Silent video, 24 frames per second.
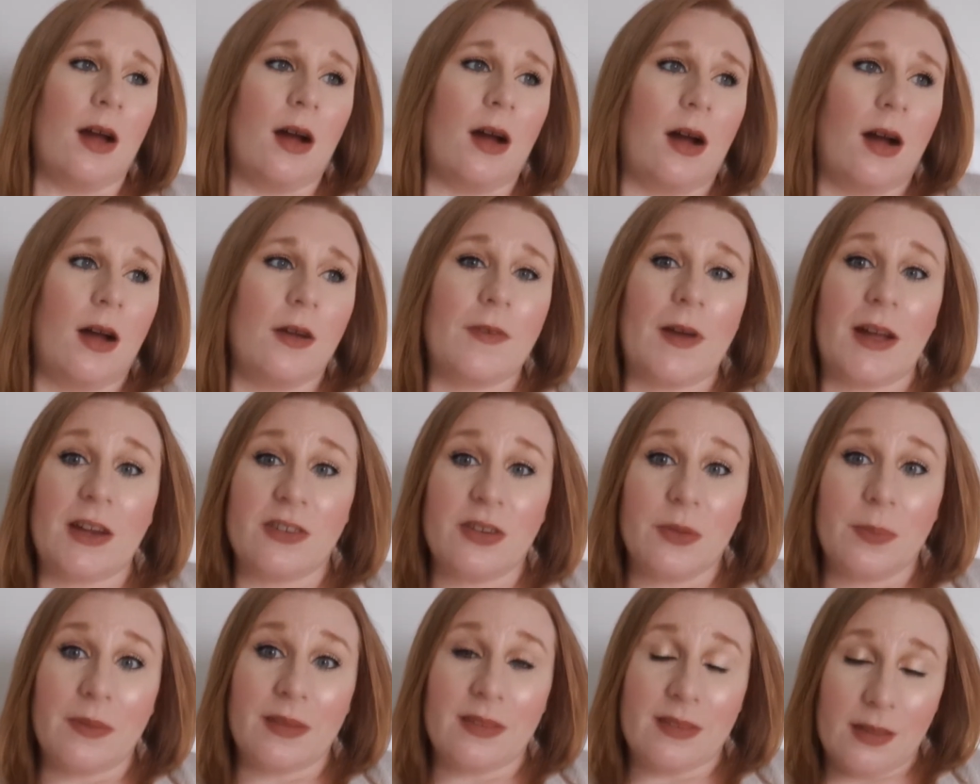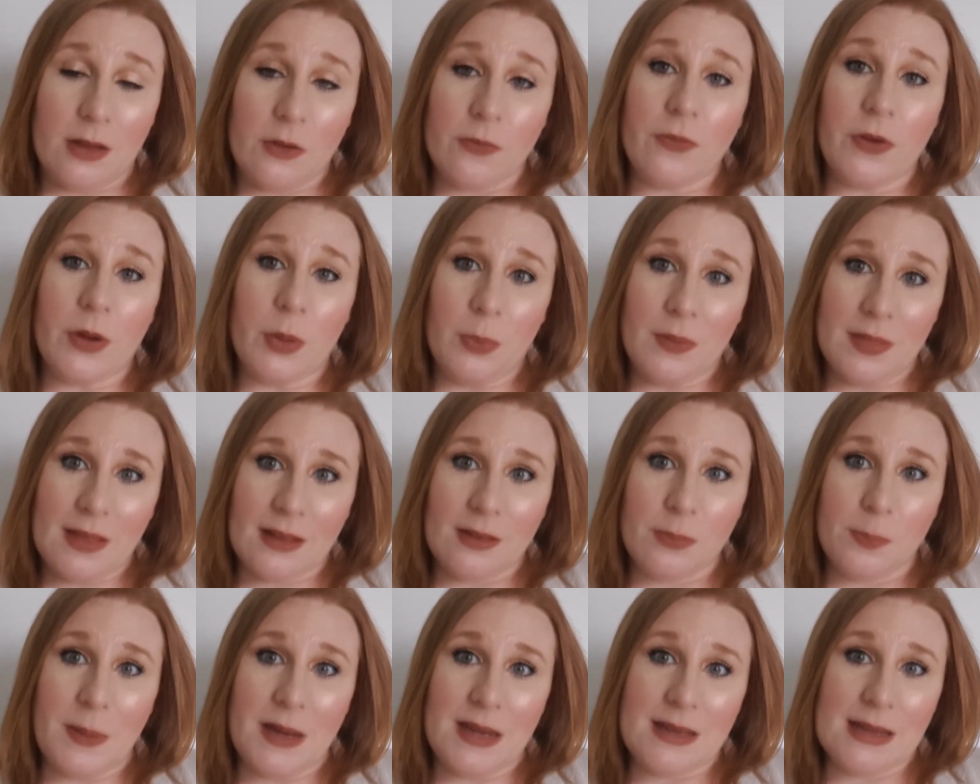I've actually been suffering with
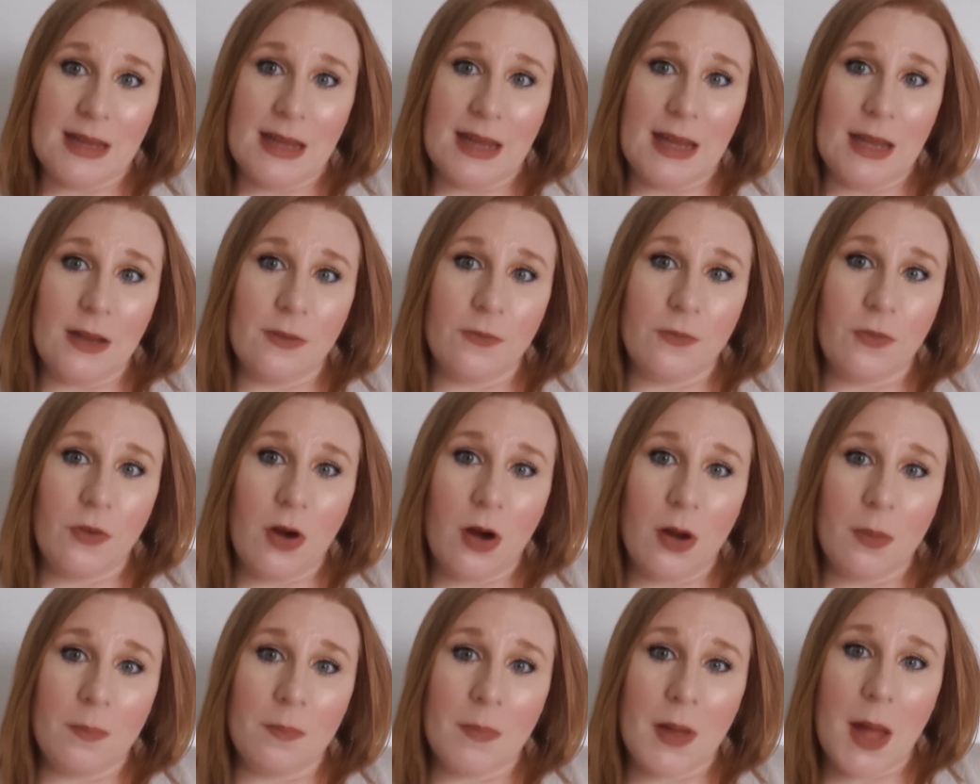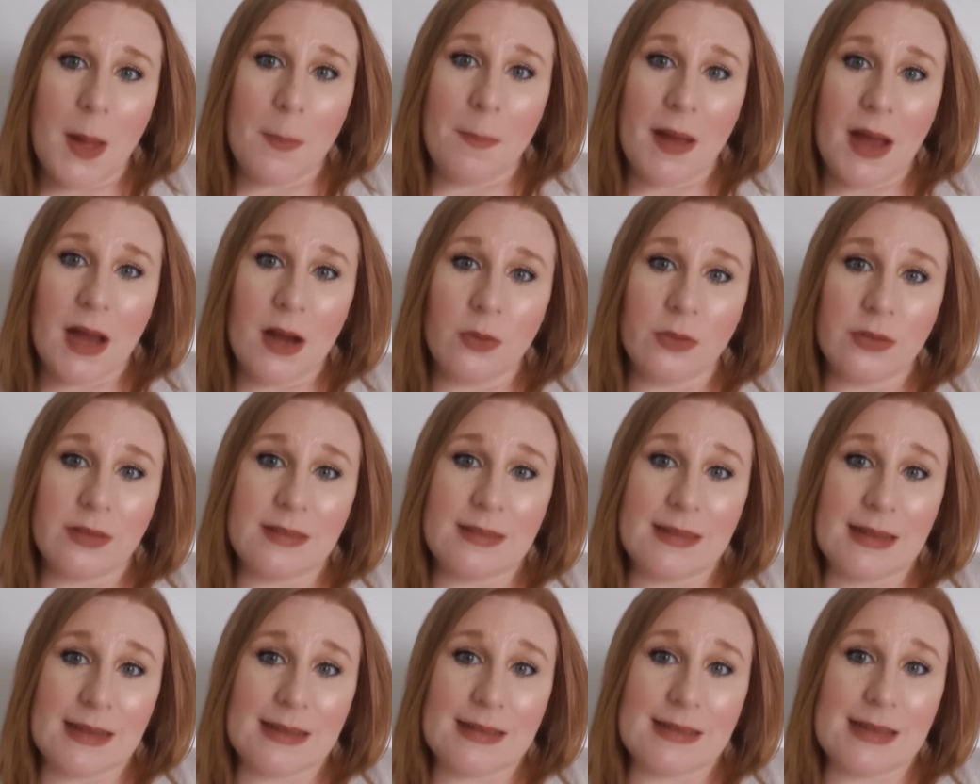SPD from about
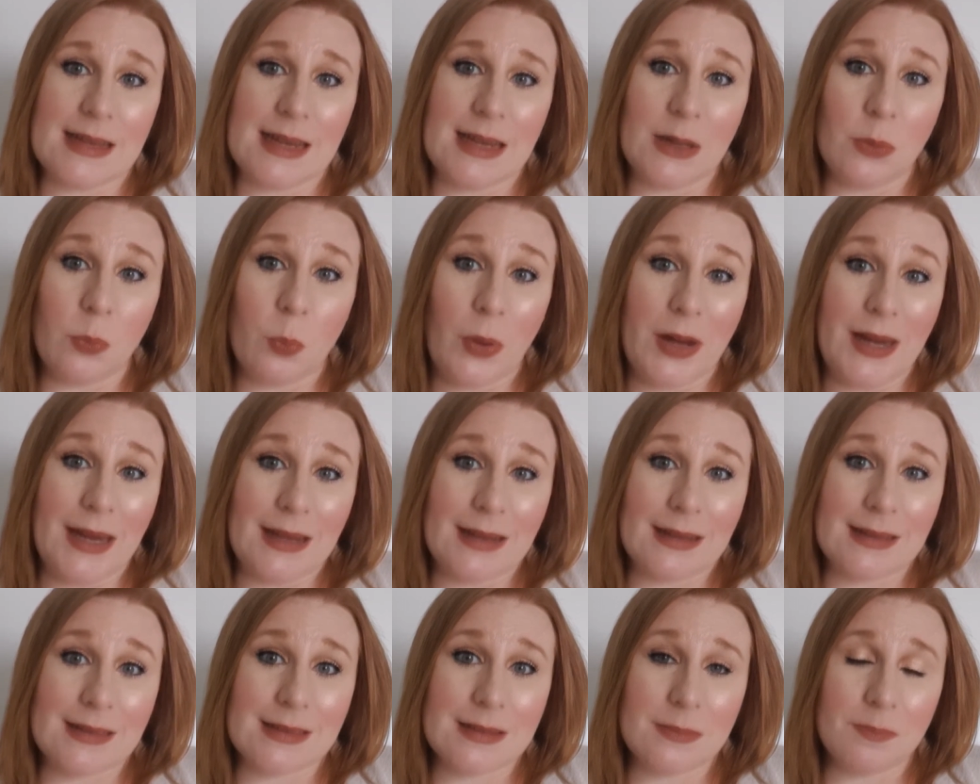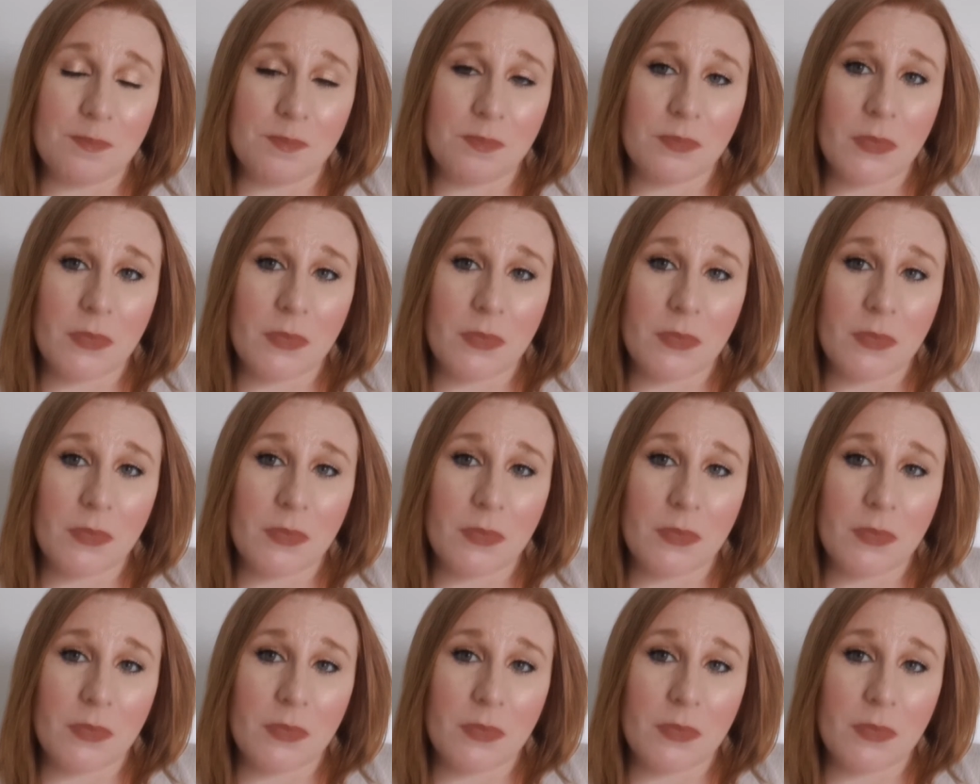16 weeks,